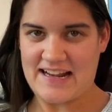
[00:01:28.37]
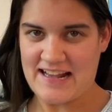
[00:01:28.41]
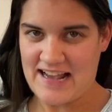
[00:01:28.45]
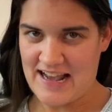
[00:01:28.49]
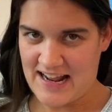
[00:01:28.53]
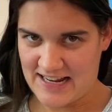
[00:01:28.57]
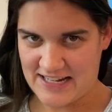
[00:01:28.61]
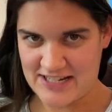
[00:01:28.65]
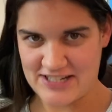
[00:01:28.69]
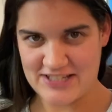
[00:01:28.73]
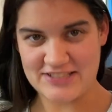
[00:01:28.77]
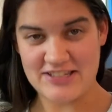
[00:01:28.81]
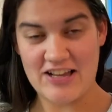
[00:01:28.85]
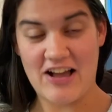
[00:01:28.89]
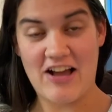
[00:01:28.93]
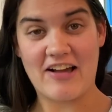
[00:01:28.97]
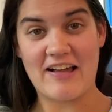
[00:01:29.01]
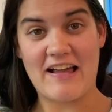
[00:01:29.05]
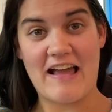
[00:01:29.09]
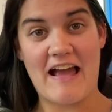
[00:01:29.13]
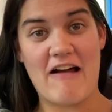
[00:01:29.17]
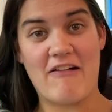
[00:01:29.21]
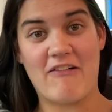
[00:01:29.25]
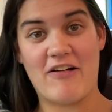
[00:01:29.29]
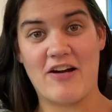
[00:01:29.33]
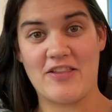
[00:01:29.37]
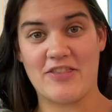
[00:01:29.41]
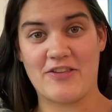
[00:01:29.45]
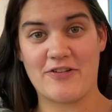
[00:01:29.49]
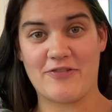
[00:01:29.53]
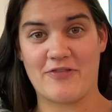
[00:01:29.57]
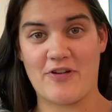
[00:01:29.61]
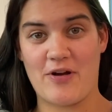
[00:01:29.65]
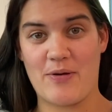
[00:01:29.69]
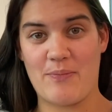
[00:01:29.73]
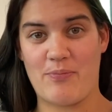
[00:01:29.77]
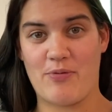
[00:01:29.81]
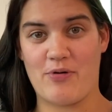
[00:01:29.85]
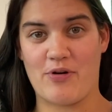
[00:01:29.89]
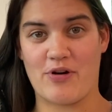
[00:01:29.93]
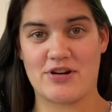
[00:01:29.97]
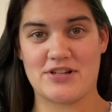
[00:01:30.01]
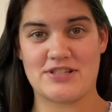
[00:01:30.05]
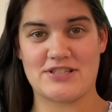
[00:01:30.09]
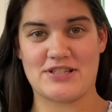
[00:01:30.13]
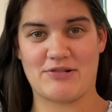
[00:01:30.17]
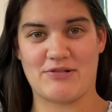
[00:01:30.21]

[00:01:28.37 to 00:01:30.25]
kind of just hung out on the front porch.